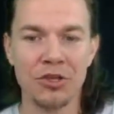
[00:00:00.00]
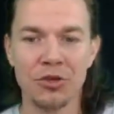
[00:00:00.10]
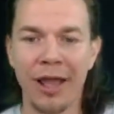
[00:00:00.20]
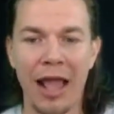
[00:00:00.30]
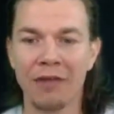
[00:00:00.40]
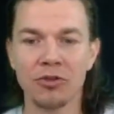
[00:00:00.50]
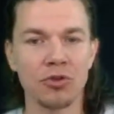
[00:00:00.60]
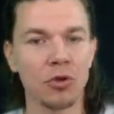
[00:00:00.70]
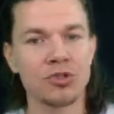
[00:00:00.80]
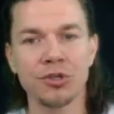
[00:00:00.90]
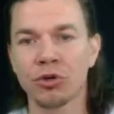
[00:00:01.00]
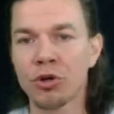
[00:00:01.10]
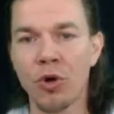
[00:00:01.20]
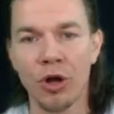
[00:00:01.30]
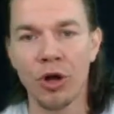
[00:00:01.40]
You don't have to go
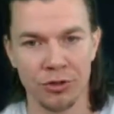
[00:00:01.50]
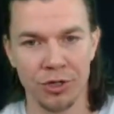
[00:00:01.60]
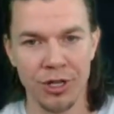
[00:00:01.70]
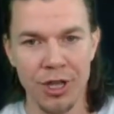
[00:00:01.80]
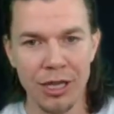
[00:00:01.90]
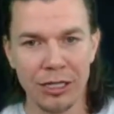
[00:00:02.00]
0 to 100.